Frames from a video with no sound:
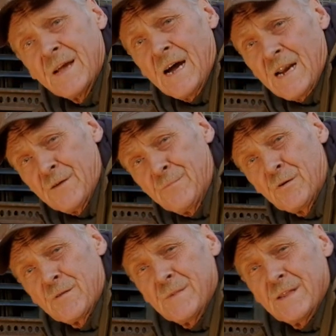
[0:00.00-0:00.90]
And I
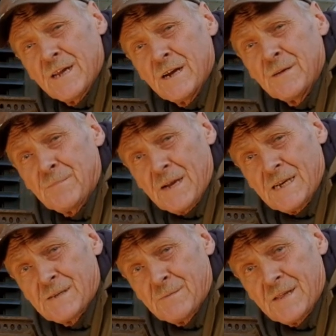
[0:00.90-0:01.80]
put them in the only
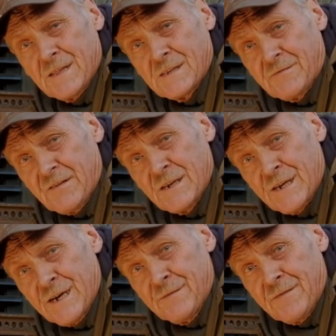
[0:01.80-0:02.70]
place where there's
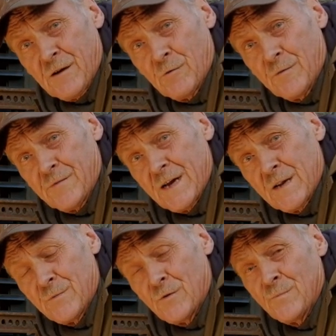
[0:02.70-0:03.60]
fresh airflow
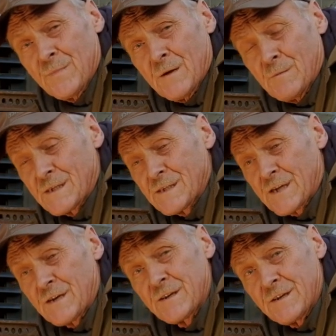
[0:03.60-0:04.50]
available, which is
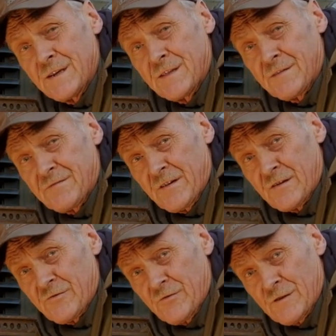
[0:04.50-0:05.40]
underneath the
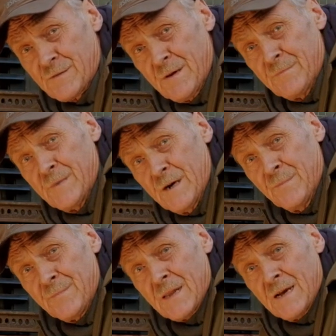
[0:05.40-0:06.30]
front cross member.
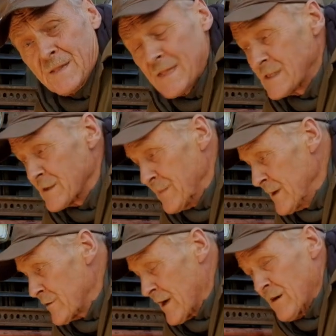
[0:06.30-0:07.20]
These are
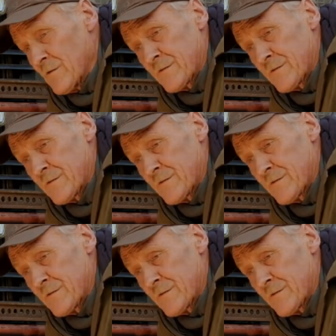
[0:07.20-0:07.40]
Mokal